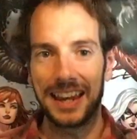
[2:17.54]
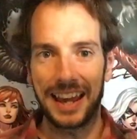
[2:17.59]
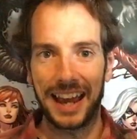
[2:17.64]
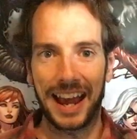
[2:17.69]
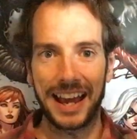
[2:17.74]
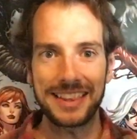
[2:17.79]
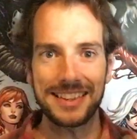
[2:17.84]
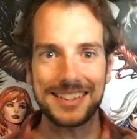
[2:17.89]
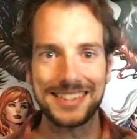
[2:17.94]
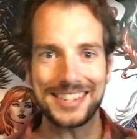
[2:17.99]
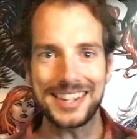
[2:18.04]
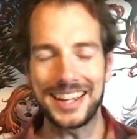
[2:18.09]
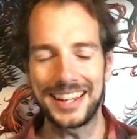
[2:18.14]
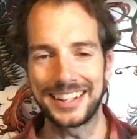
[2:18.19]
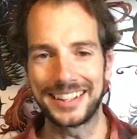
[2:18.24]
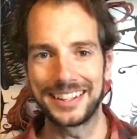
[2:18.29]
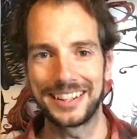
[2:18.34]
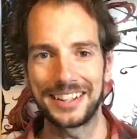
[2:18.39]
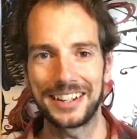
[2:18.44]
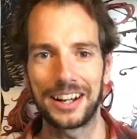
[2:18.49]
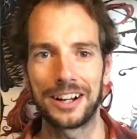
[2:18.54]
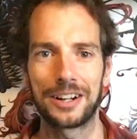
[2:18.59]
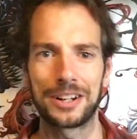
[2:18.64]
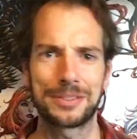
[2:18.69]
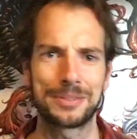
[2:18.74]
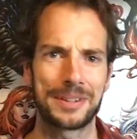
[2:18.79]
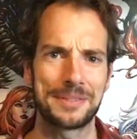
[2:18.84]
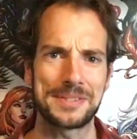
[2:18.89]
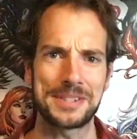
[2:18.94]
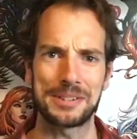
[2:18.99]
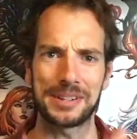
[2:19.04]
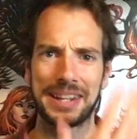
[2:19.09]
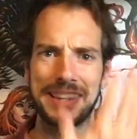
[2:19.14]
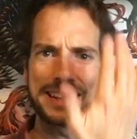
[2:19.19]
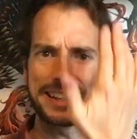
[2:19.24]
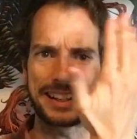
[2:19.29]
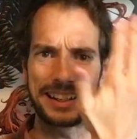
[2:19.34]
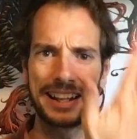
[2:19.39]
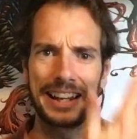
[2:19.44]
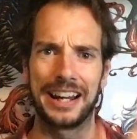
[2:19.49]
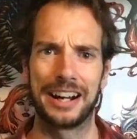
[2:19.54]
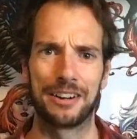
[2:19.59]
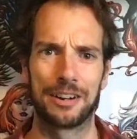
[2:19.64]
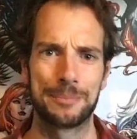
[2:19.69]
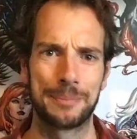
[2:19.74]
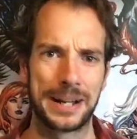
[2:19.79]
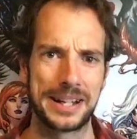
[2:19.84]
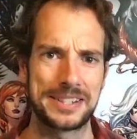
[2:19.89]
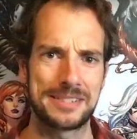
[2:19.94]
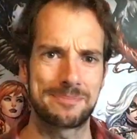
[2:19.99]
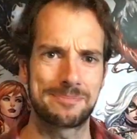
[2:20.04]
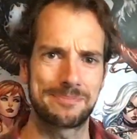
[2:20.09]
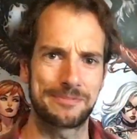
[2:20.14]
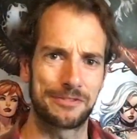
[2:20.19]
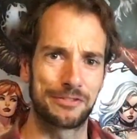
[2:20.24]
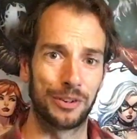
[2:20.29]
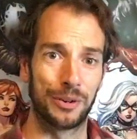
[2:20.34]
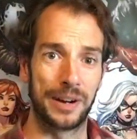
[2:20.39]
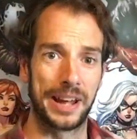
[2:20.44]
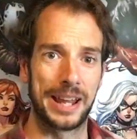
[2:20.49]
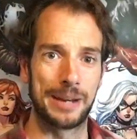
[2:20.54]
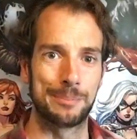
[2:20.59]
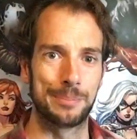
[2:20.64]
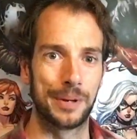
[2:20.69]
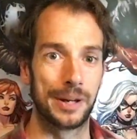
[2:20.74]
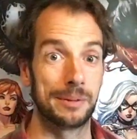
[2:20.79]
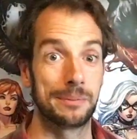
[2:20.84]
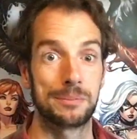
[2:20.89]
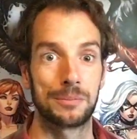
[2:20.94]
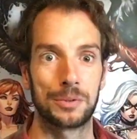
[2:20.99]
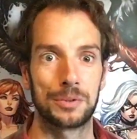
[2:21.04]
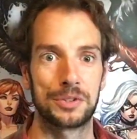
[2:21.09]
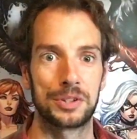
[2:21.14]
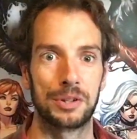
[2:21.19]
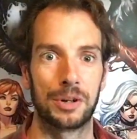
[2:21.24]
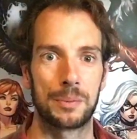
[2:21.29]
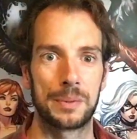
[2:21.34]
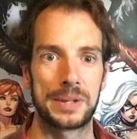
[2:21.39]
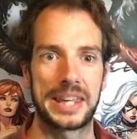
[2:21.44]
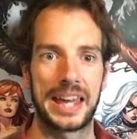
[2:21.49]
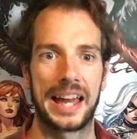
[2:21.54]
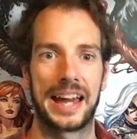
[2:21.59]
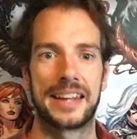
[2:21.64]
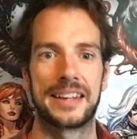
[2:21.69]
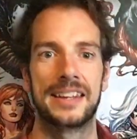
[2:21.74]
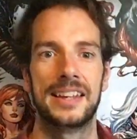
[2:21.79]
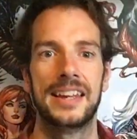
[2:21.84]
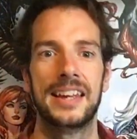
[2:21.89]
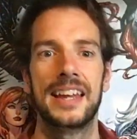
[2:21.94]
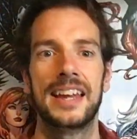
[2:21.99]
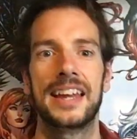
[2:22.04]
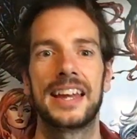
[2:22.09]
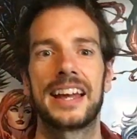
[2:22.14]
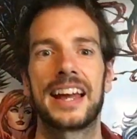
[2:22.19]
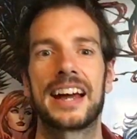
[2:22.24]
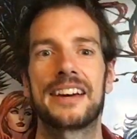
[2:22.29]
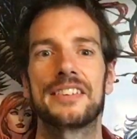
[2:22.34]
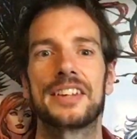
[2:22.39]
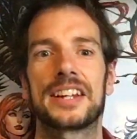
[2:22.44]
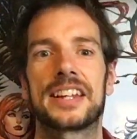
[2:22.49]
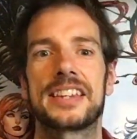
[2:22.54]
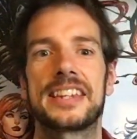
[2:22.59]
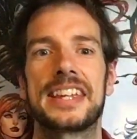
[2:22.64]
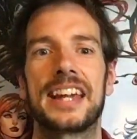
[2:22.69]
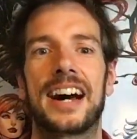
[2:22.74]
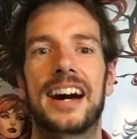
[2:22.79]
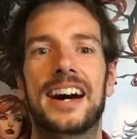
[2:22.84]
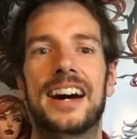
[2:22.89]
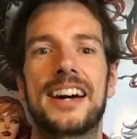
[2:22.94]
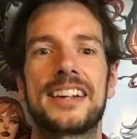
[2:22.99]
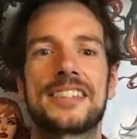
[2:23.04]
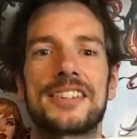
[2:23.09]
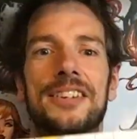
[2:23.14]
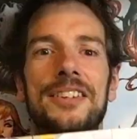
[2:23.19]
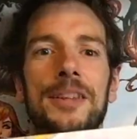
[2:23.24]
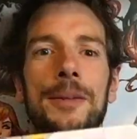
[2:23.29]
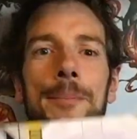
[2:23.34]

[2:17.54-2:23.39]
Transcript: And the sun. Oh, well, I'm still getting the glare on my forehead, but we'll do what we can. Have a look at the art on the